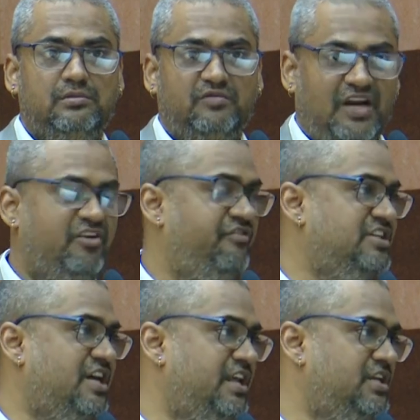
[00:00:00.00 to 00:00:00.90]
Will it
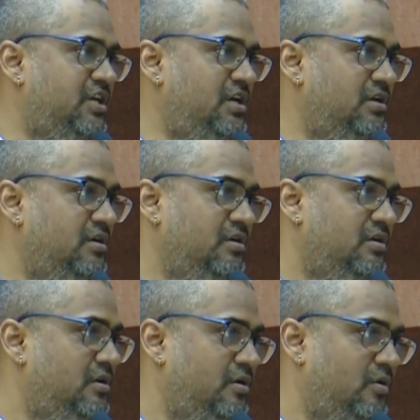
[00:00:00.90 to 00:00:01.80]
fetch any result?
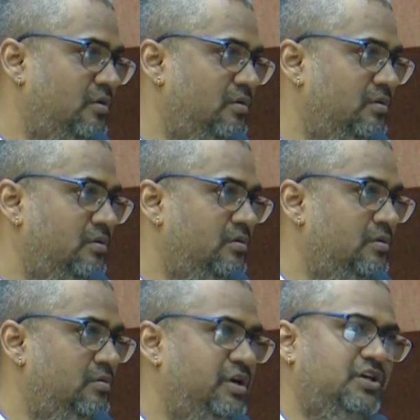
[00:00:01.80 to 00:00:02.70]
No.
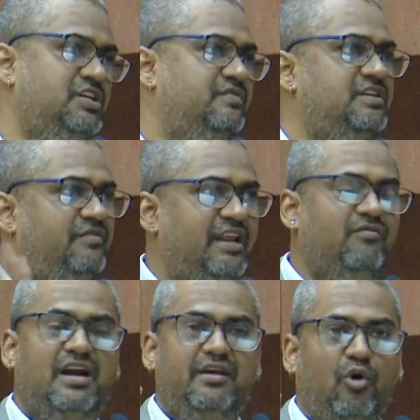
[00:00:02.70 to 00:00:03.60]
Because it was a very,
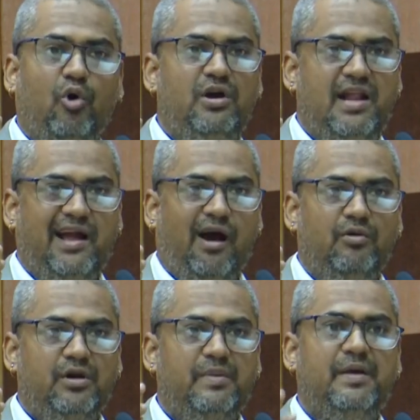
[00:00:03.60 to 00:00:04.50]
very old
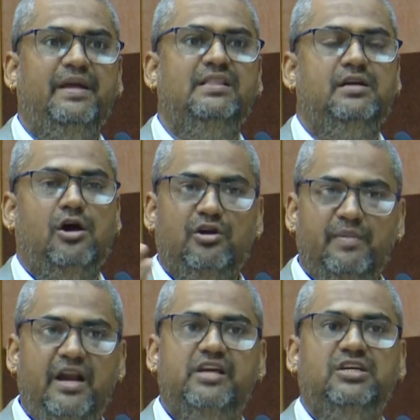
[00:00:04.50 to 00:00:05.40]
account, maybe the
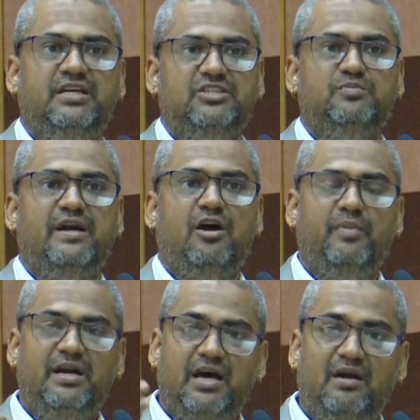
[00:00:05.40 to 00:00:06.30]
documentation test might have
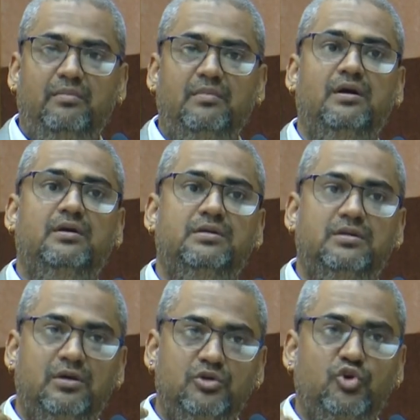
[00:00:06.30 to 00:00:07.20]
been done
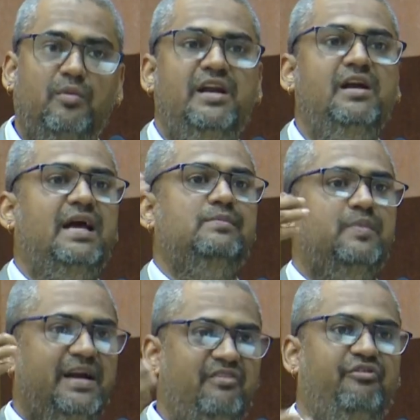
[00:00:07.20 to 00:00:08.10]
so many times
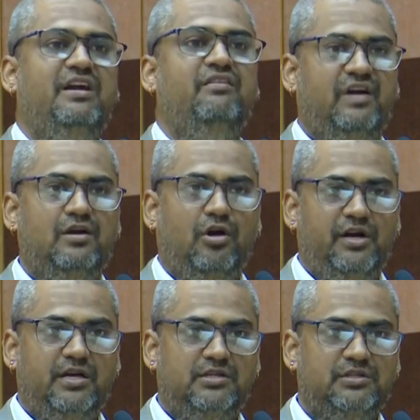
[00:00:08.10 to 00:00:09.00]
by different
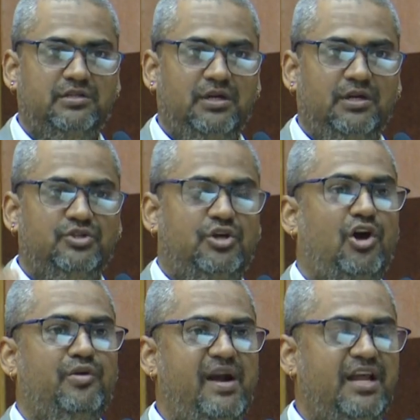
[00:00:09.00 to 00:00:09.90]
auditors. So
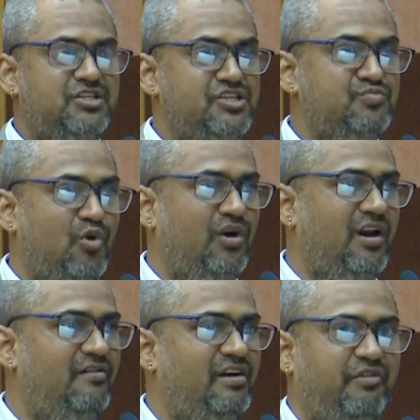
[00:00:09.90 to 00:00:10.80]
documentation is more
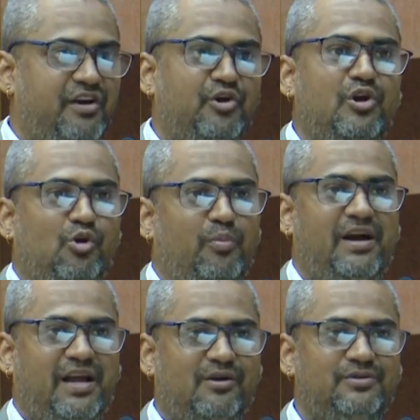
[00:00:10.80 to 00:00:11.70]
relevant for newly
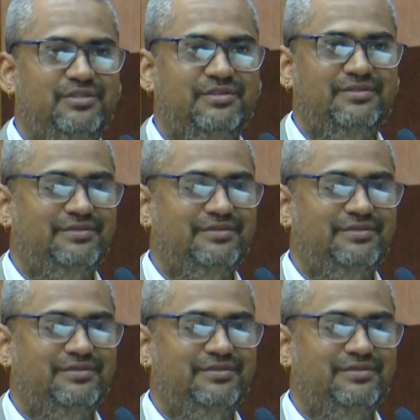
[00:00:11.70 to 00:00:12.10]
opened accounts.